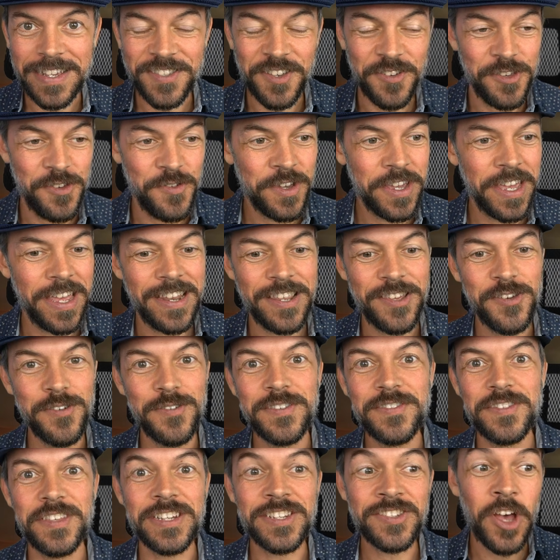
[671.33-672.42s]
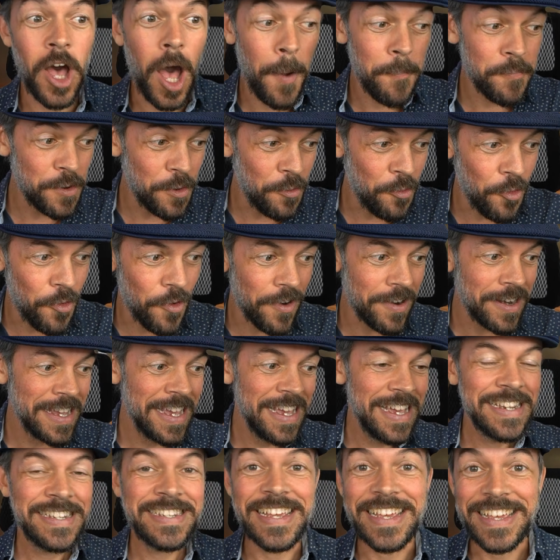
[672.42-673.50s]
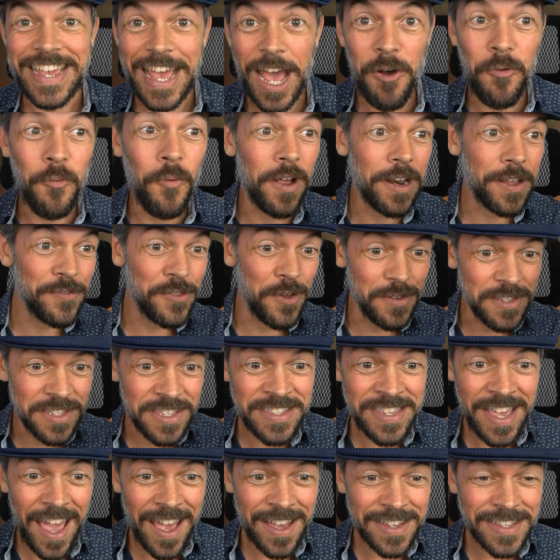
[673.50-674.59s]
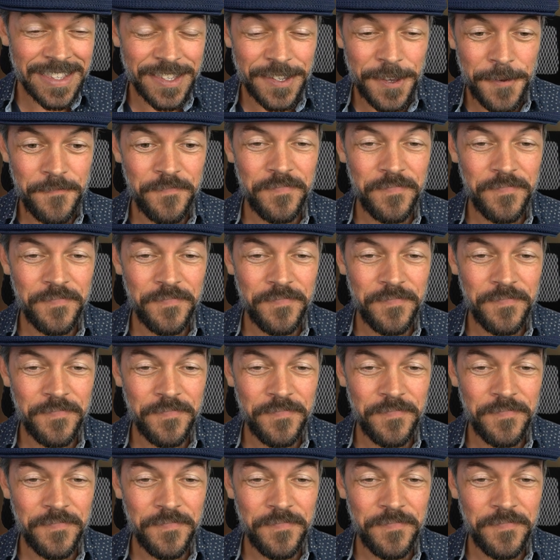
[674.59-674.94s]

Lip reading: So you can use the top reward to get one of those techs.